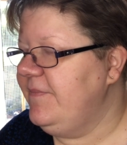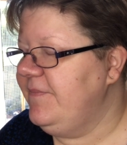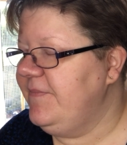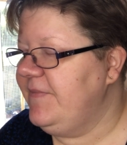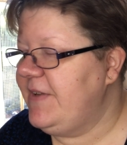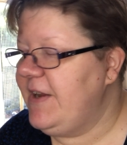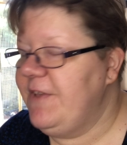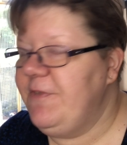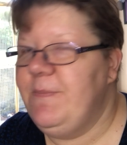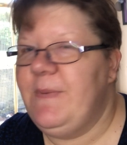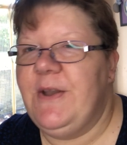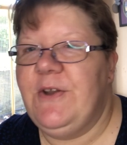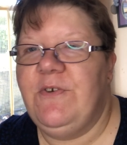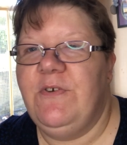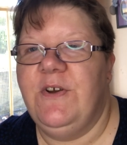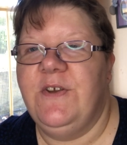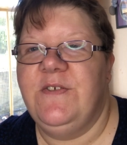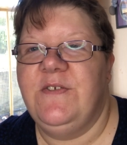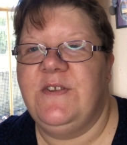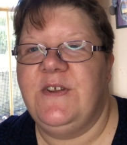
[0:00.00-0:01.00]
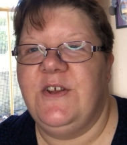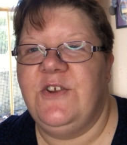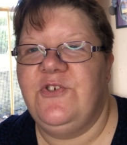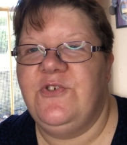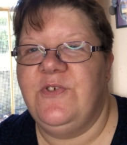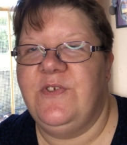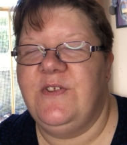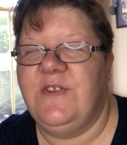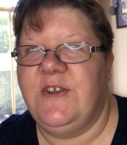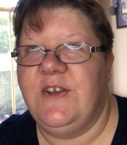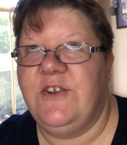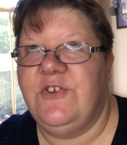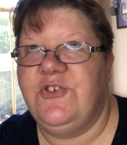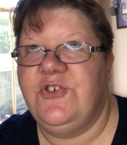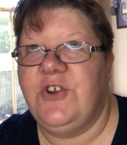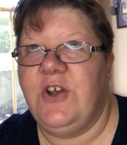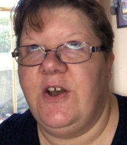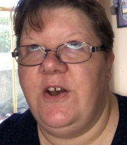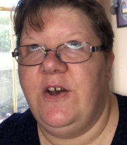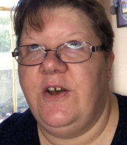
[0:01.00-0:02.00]
Death by Cross Stitch is
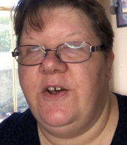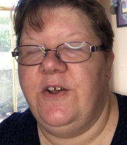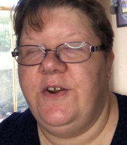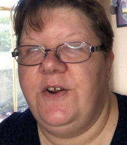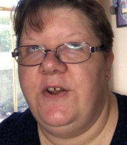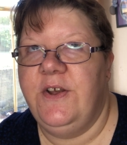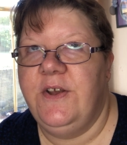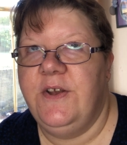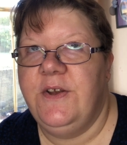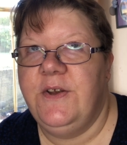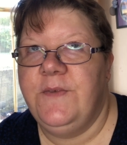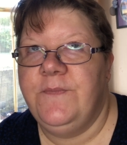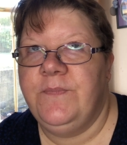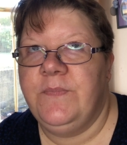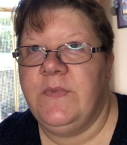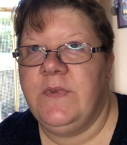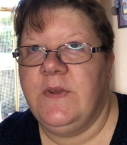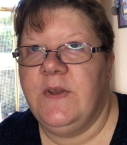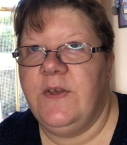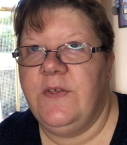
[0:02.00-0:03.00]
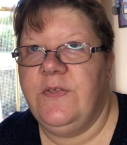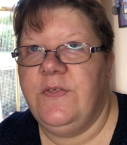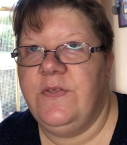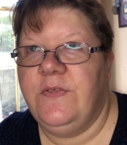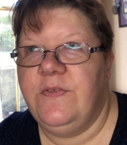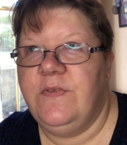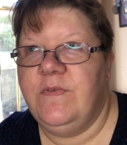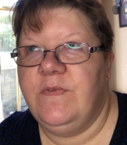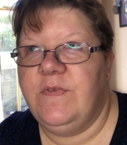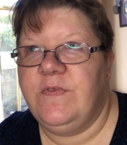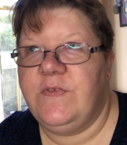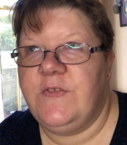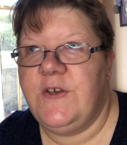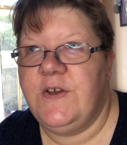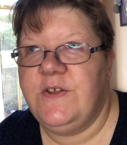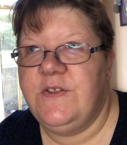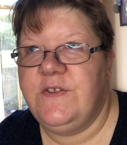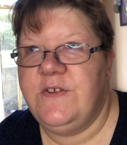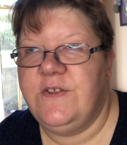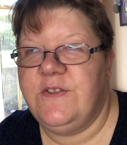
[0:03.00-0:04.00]
stitched on
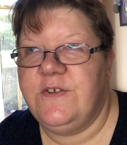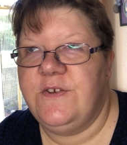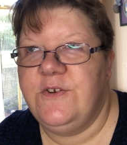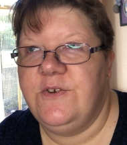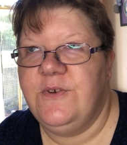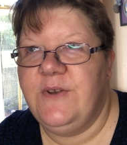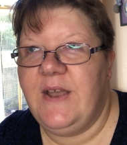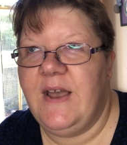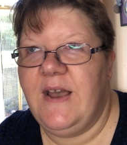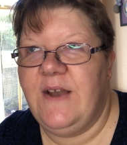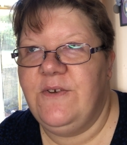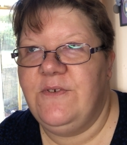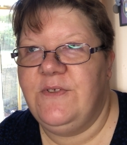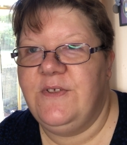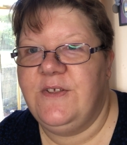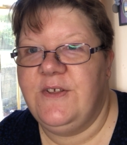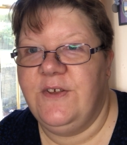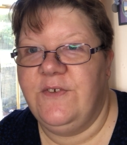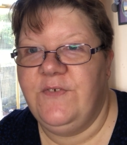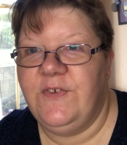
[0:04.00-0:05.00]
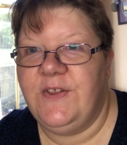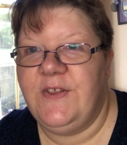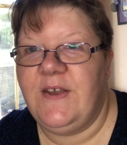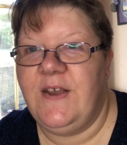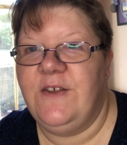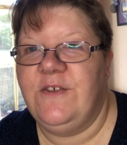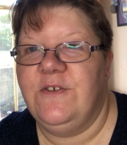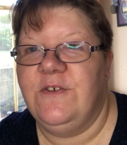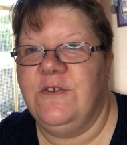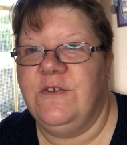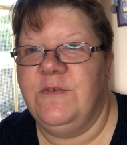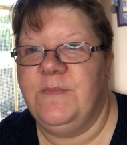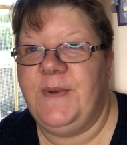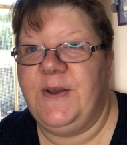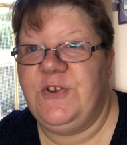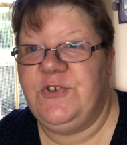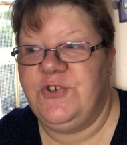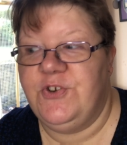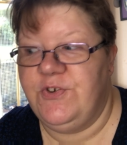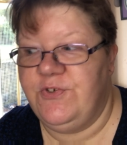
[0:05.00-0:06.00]
32 count silver tassels
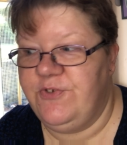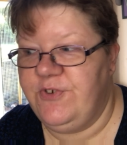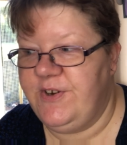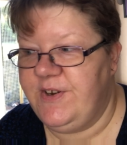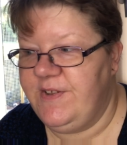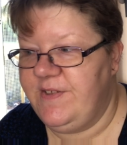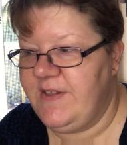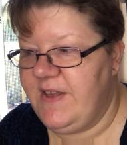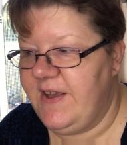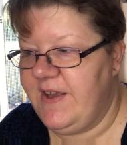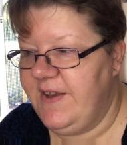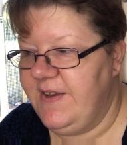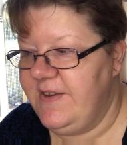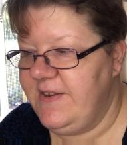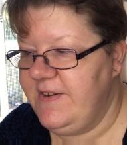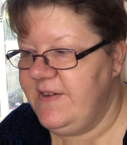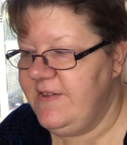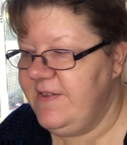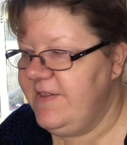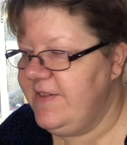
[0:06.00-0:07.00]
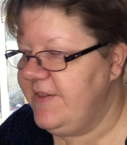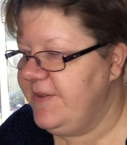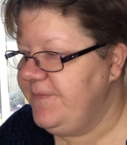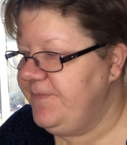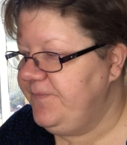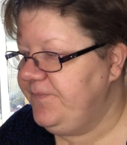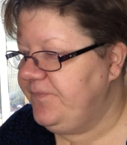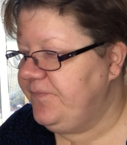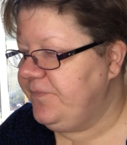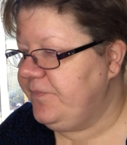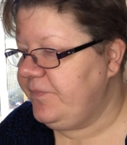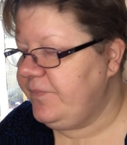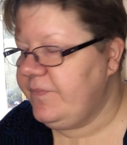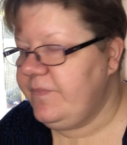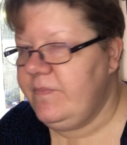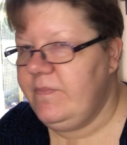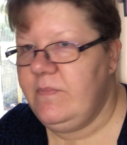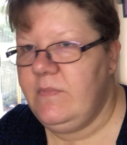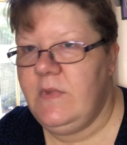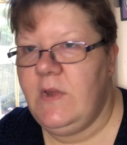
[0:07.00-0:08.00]
by Jodrey Designs,
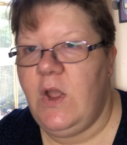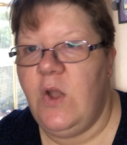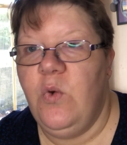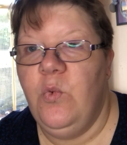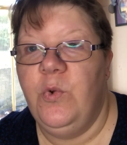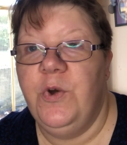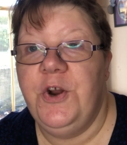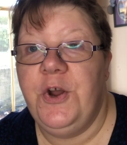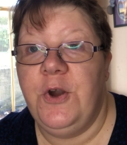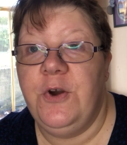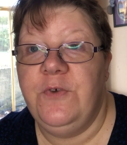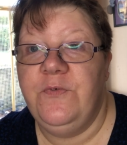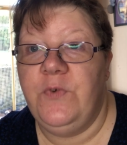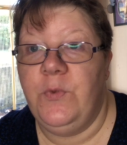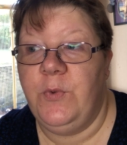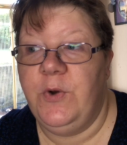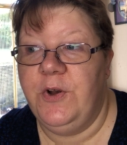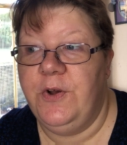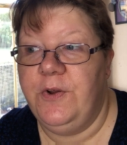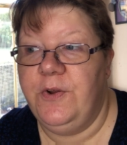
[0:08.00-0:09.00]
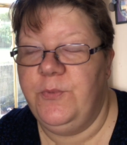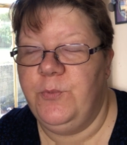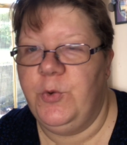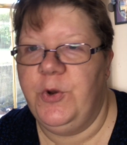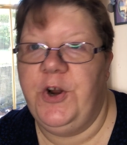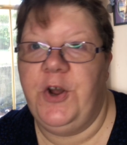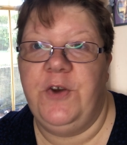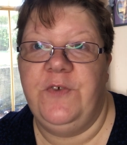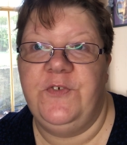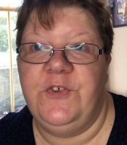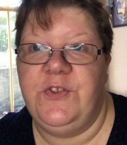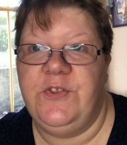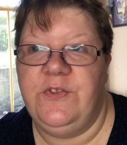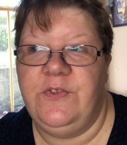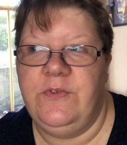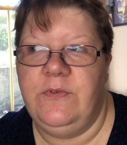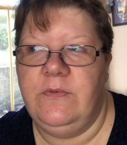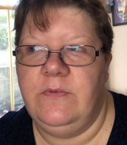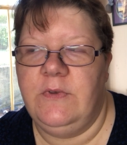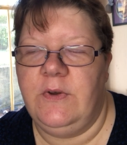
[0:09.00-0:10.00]

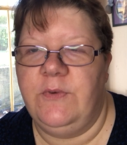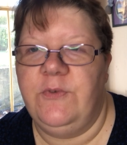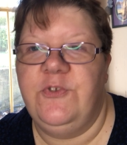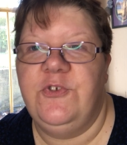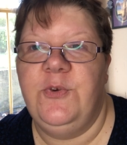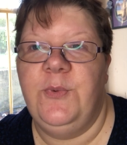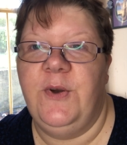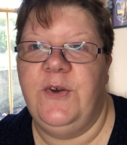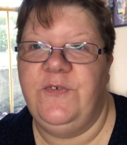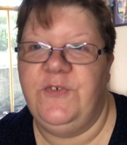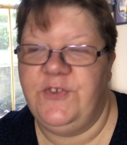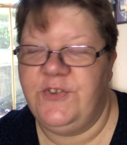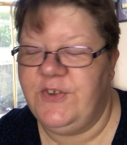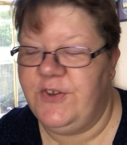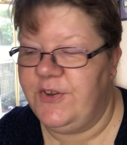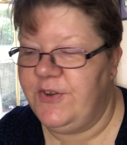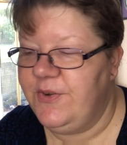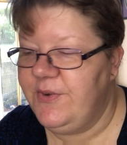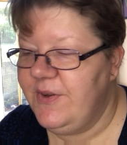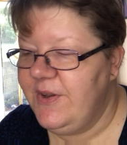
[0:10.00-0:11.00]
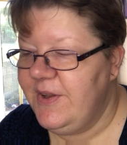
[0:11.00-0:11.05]
2/2.